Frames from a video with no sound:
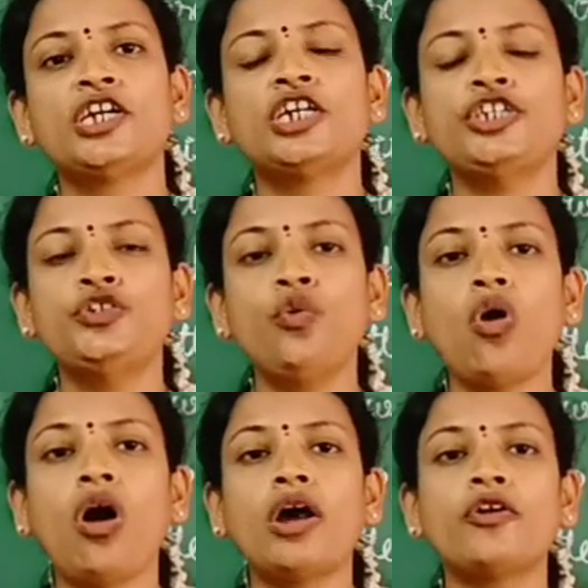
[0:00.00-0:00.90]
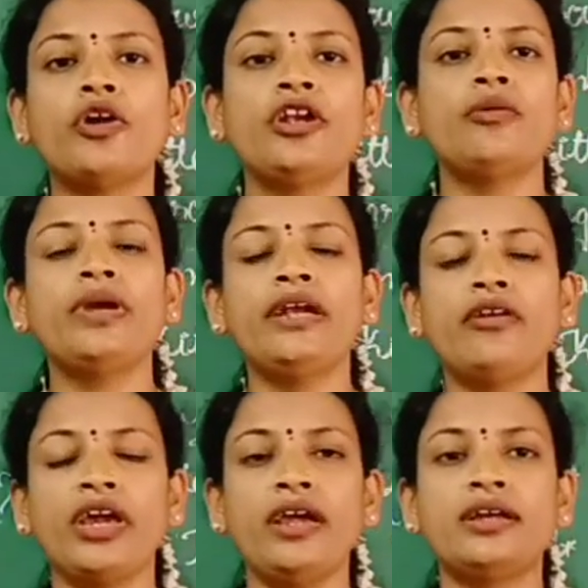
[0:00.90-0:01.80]
You are going to be
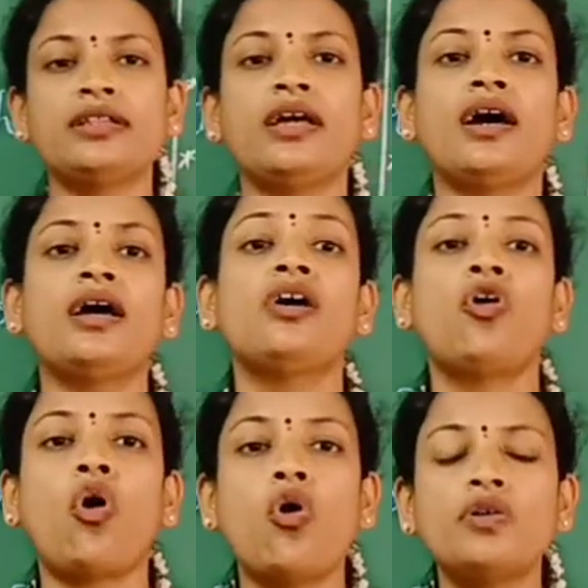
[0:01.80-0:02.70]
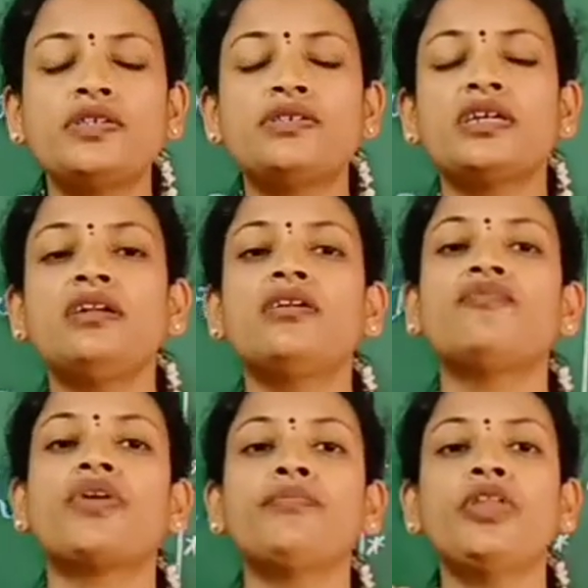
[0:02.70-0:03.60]
take the oxygen
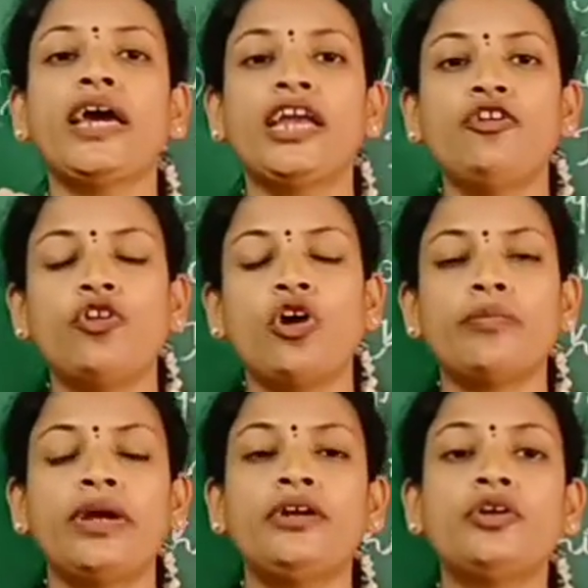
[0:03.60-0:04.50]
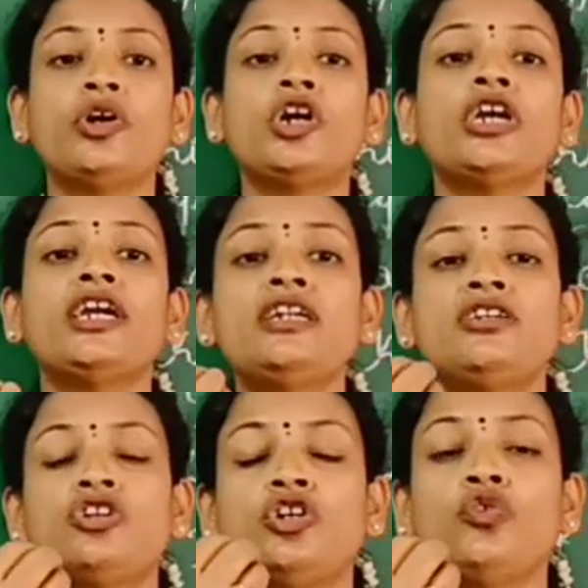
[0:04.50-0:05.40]
from the environment
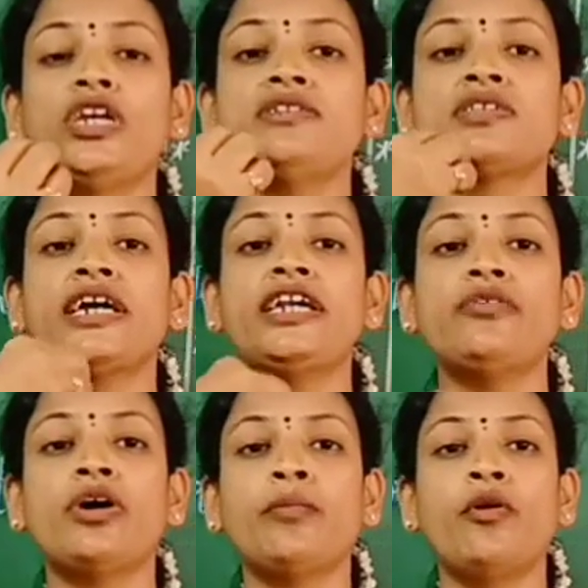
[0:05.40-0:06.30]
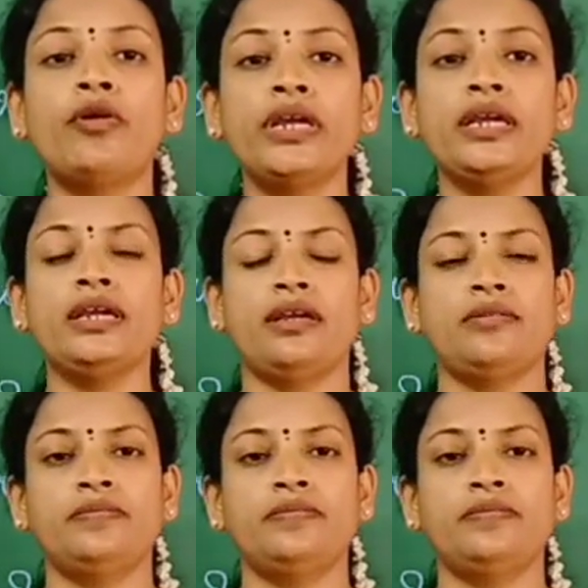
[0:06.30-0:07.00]
inside your body.